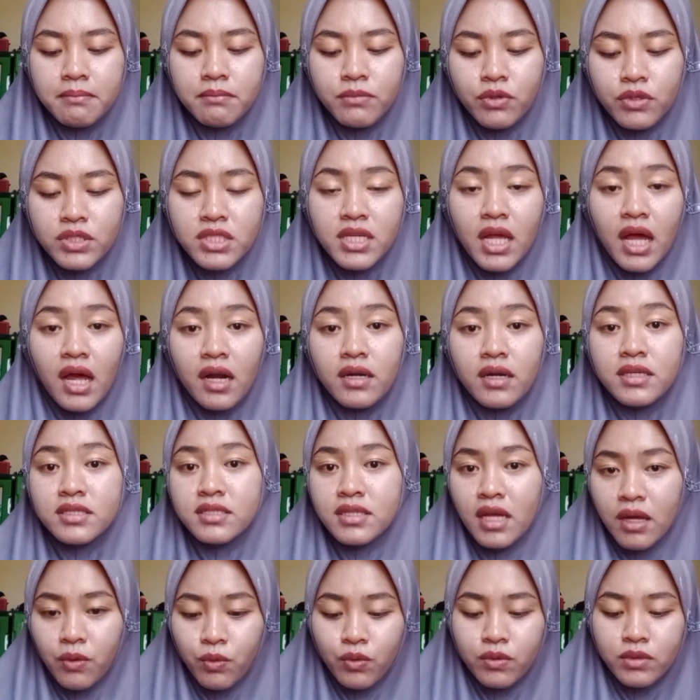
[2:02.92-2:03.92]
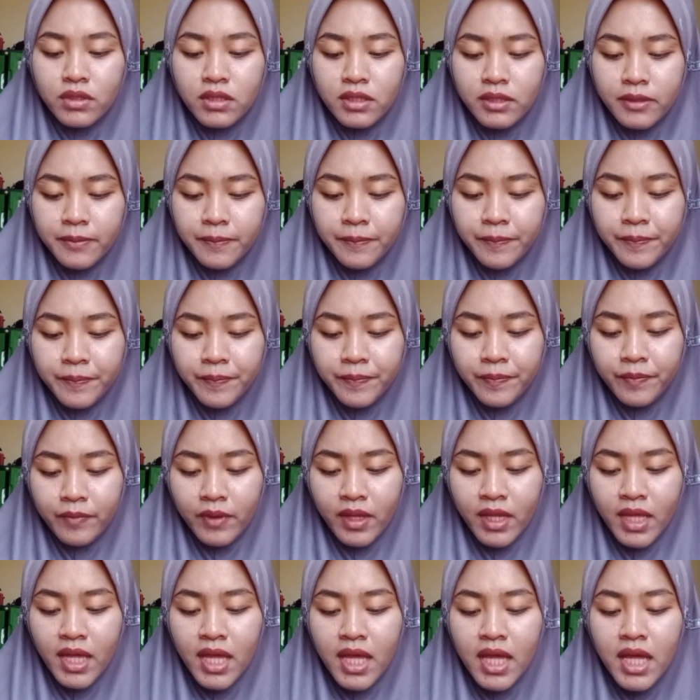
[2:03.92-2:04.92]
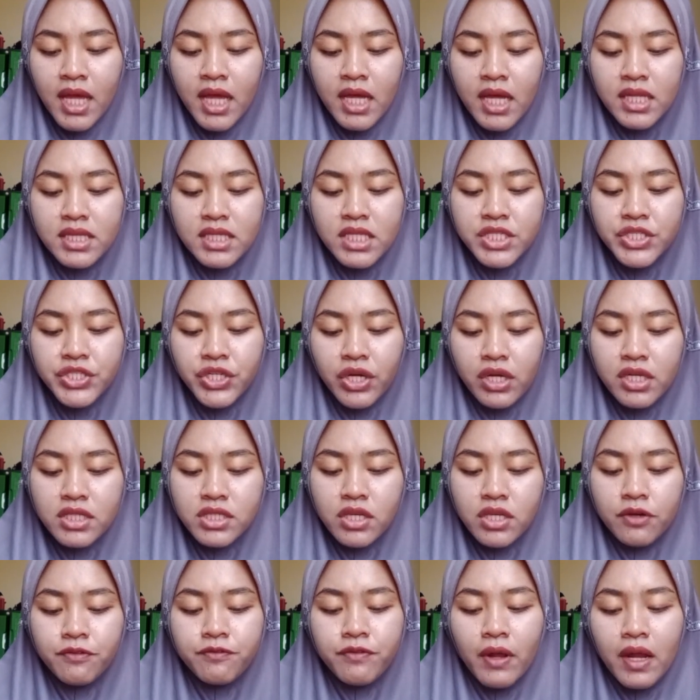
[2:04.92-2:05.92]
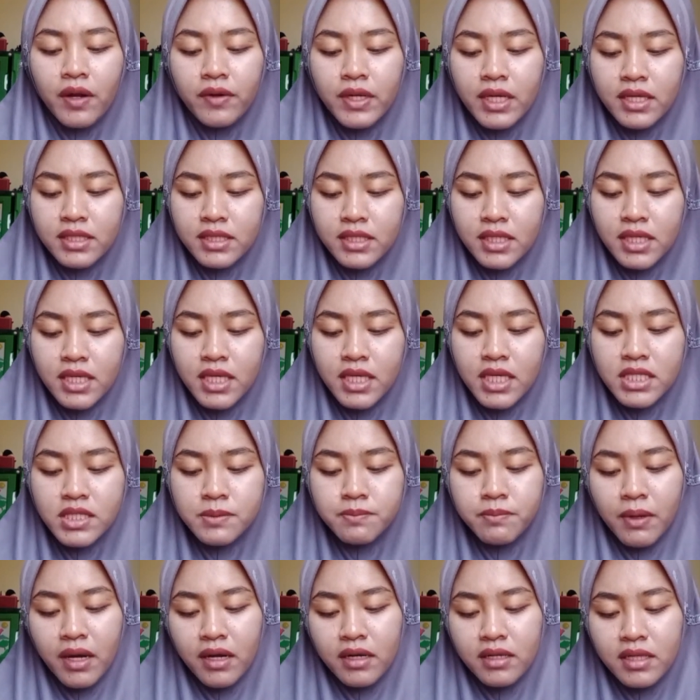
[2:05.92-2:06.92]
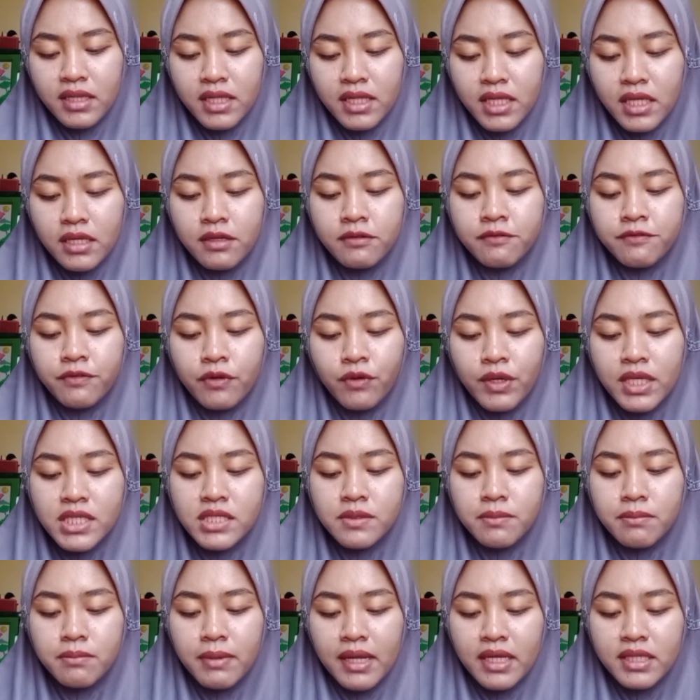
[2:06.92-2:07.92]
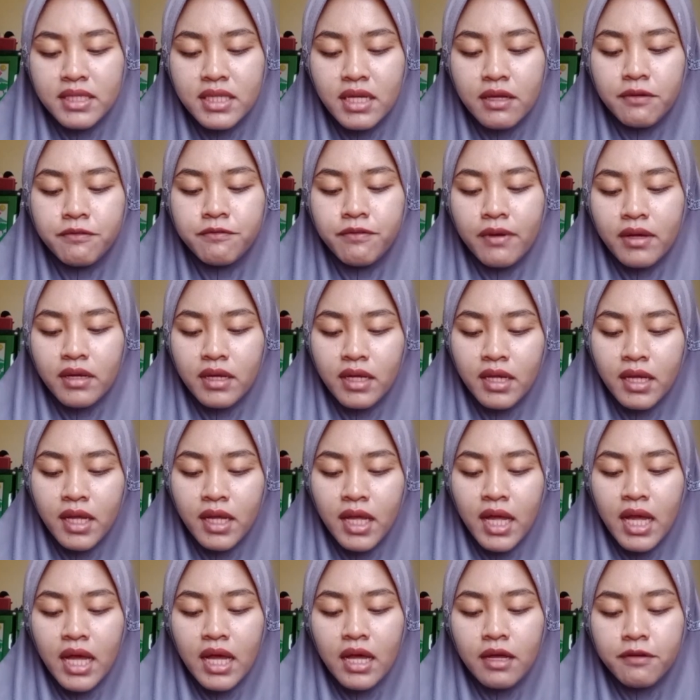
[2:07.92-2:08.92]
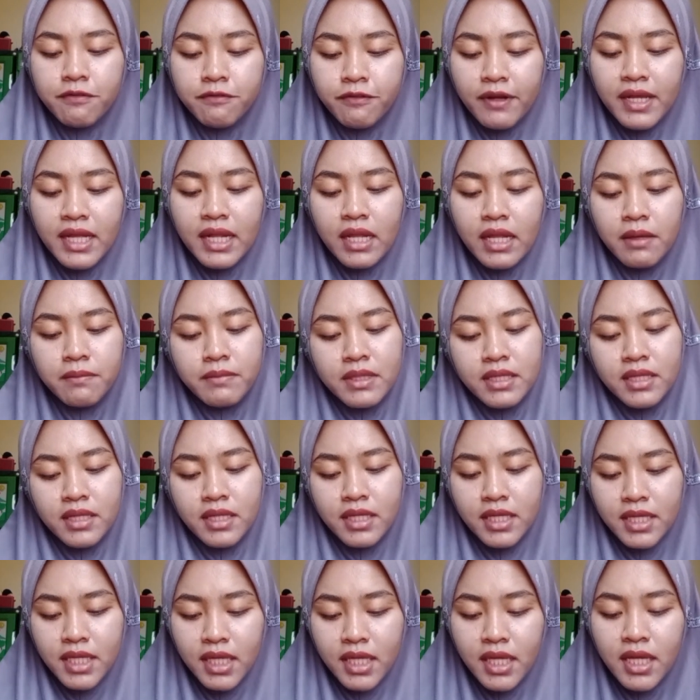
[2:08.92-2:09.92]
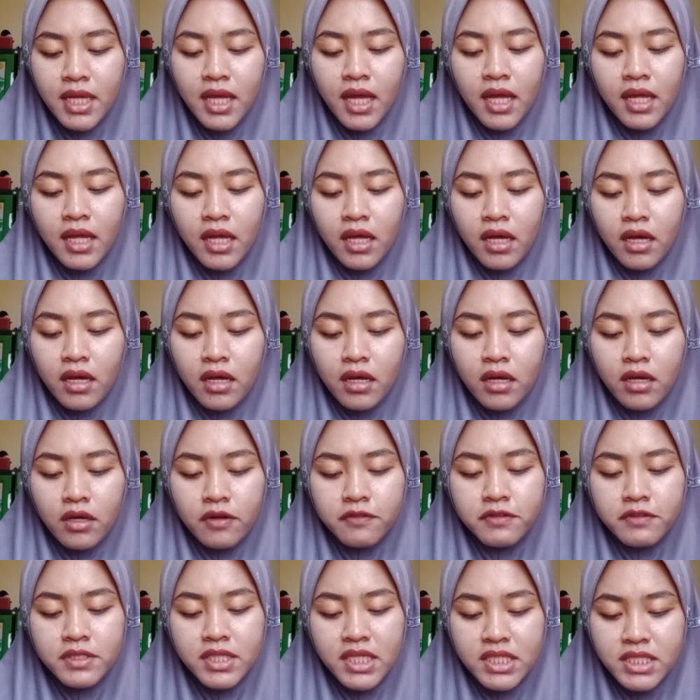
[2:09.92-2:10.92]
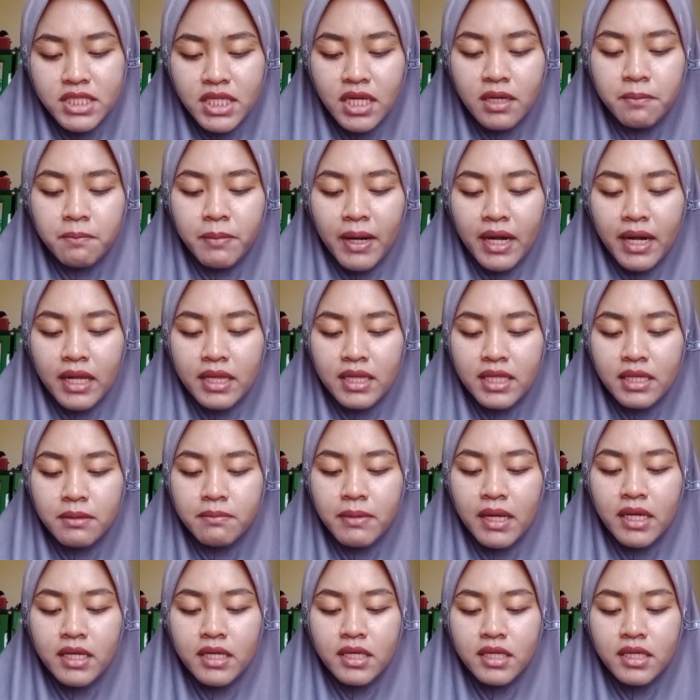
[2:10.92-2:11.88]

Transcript: both are taught. The choice of variety is partly influenced by the availability of teacher, partly by